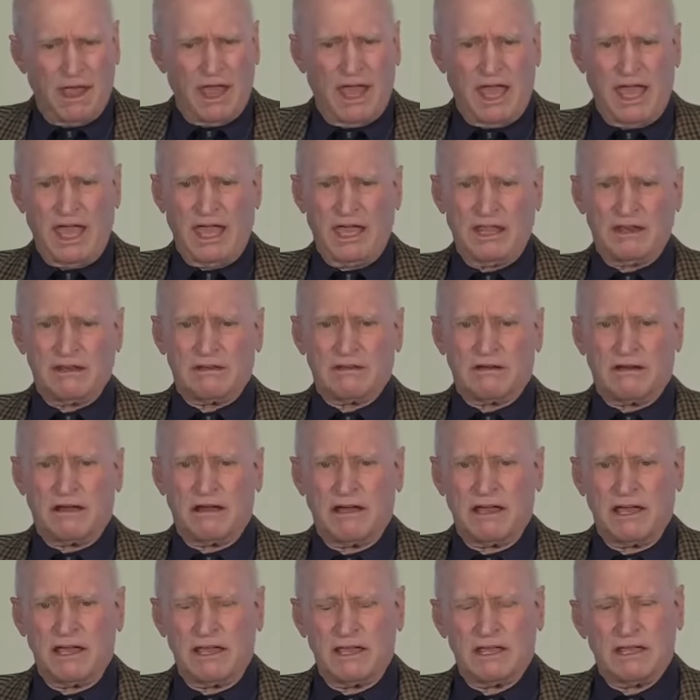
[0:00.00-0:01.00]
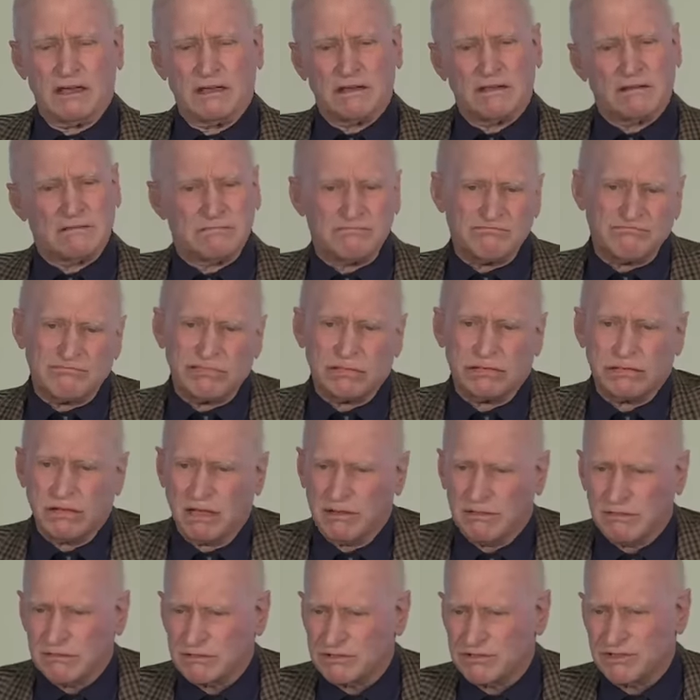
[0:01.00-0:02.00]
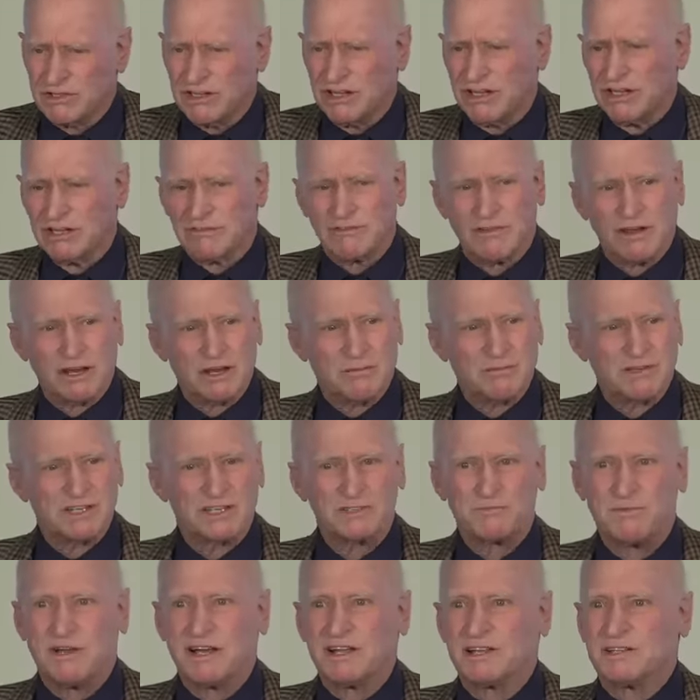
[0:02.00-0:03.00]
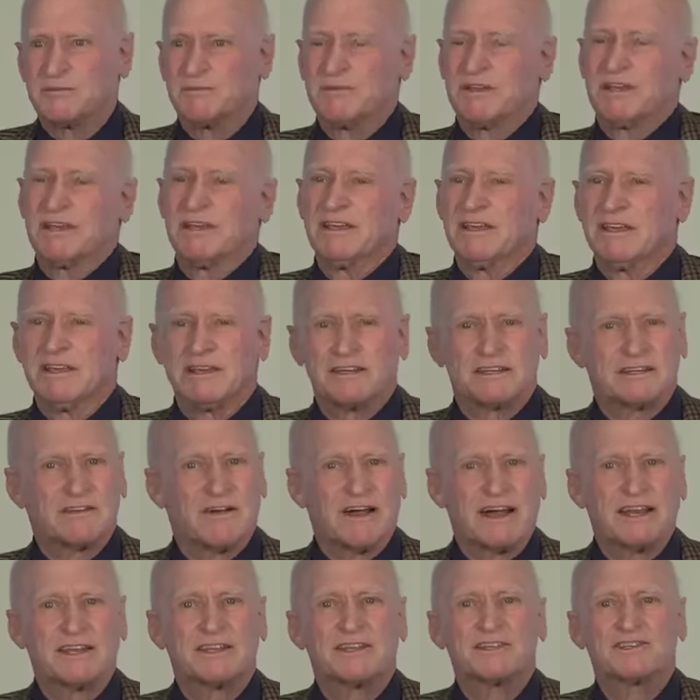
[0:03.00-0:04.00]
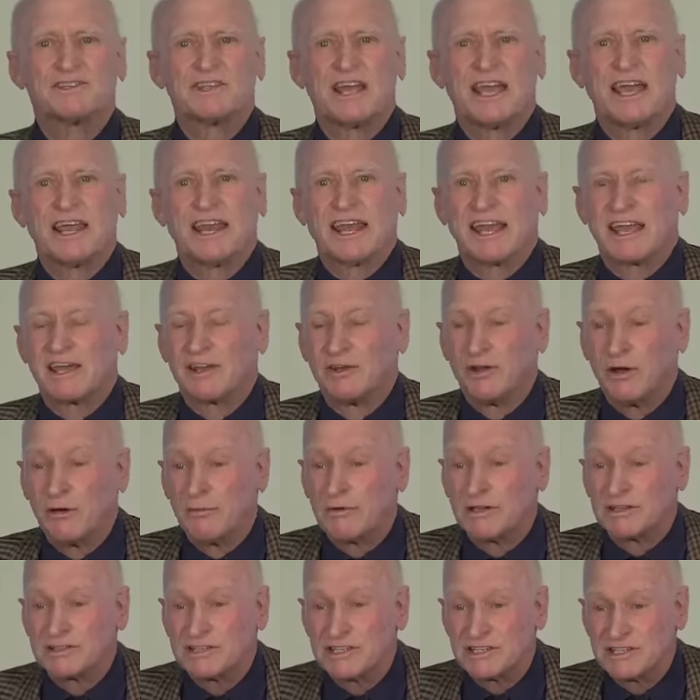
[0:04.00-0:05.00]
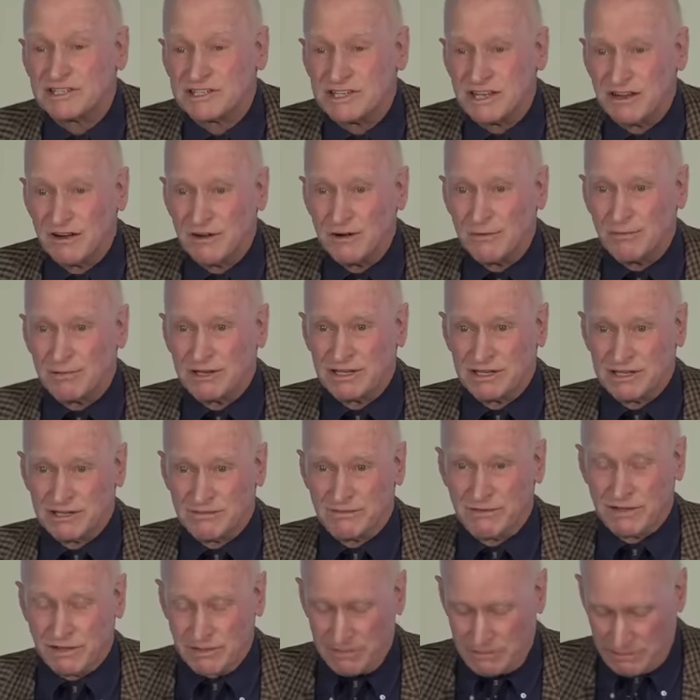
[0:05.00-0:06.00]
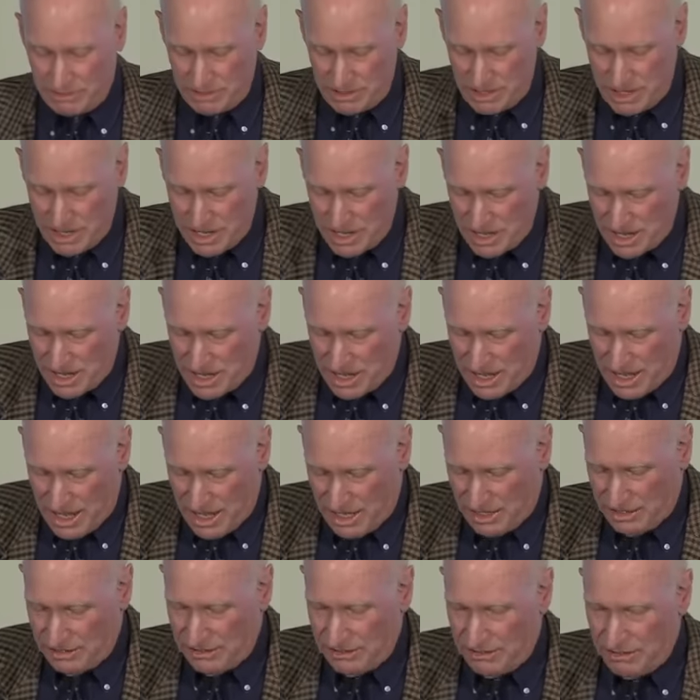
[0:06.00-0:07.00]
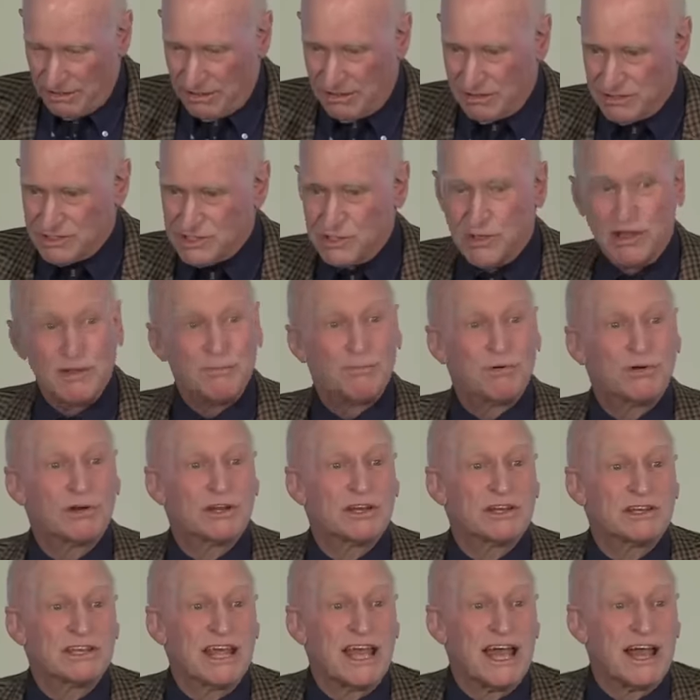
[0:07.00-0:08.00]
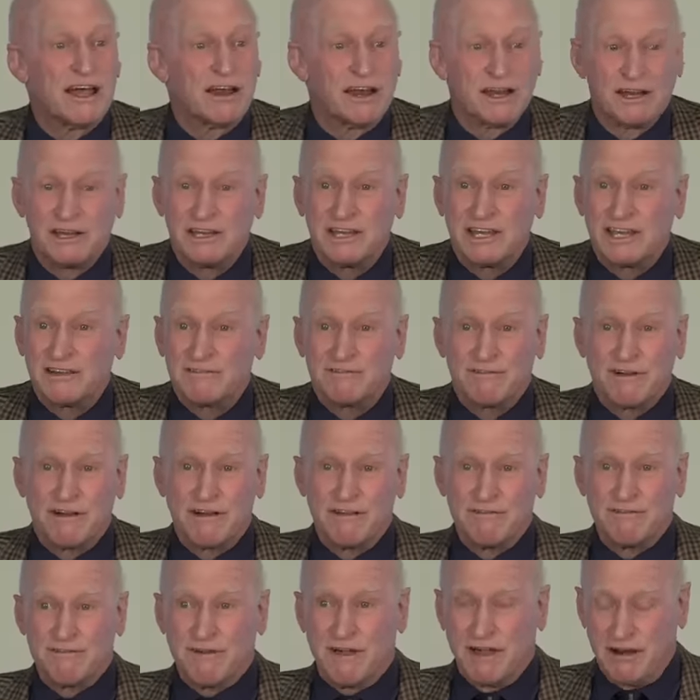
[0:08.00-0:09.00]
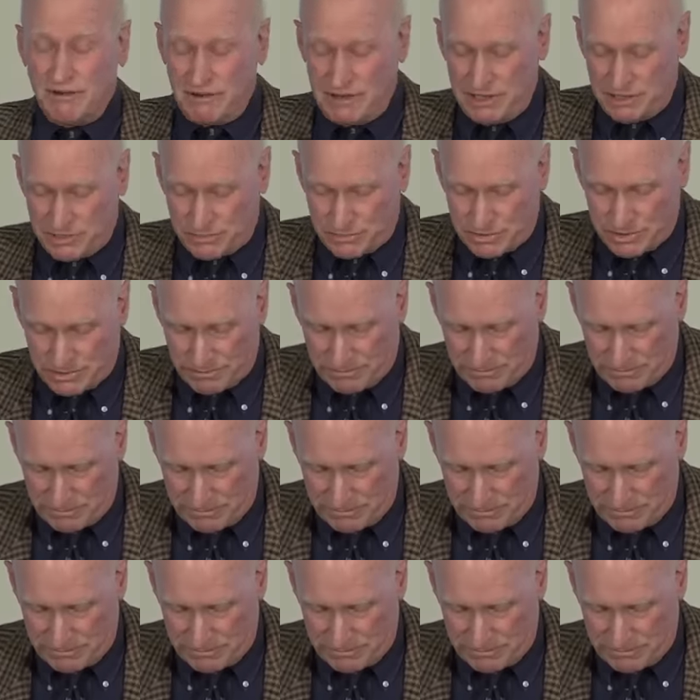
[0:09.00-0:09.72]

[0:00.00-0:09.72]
And I thought, gee, you've got to be smart to understand economics. It's terribly difficult. And so I put it down. I didn't get very far into it.